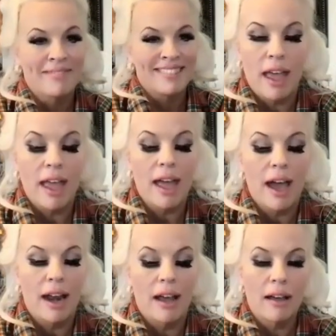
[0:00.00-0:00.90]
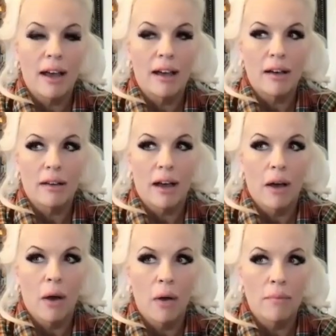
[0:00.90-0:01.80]
They had a
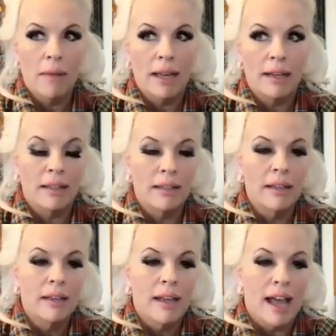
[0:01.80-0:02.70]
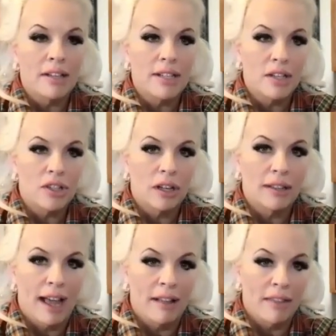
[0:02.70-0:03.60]
home and a ancestral
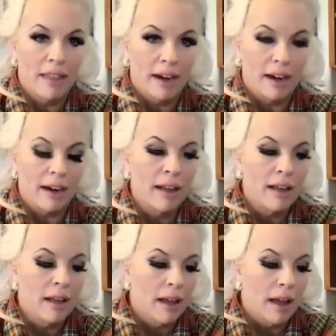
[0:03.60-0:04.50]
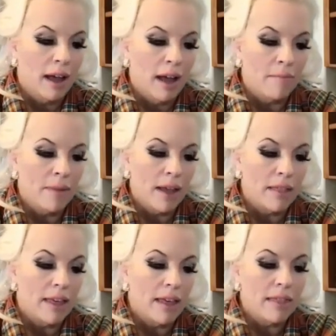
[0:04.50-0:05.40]
land there
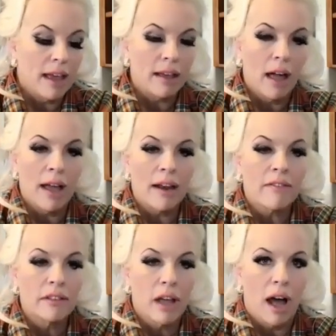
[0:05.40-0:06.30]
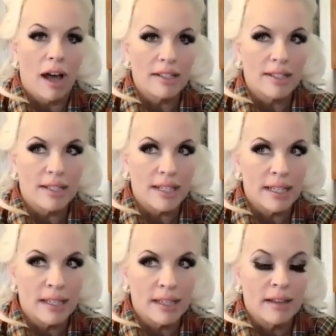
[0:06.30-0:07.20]
that they kind of lost
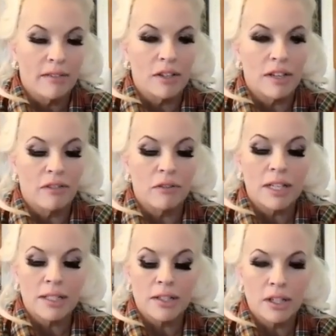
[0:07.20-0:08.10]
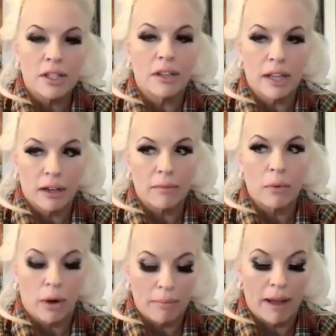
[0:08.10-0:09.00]
for different reasons, and you'll hear
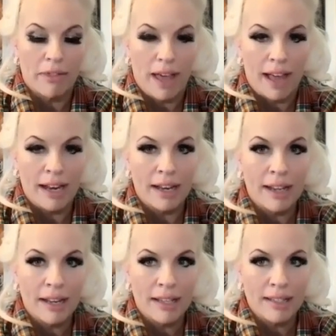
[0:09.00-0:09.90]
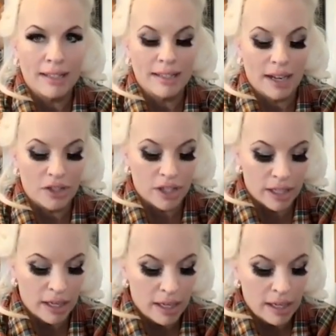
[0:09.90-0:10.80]
more about that in his
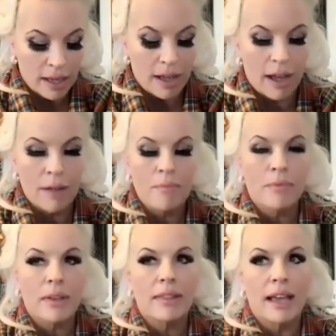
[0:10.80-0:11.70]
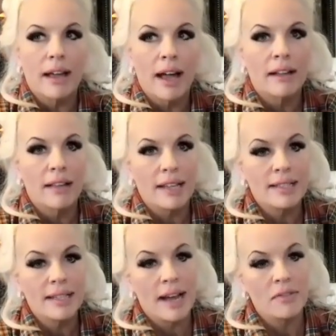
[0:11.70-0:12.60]
discussion. They kind of
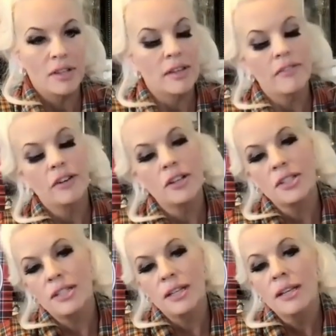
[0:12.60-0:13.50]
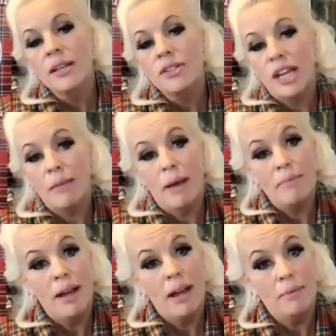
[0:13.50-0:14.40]
lost it after the first Jacob
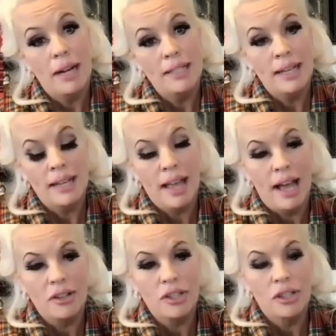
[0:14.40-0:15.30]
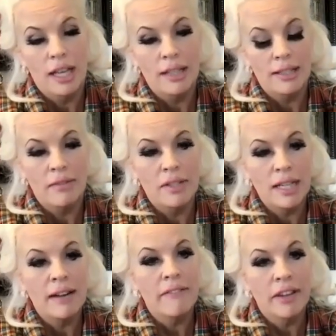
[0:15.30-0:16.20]
uprising, actually,
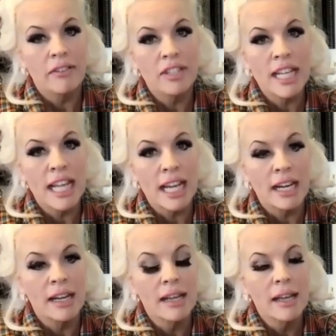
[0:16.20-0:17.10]
1715.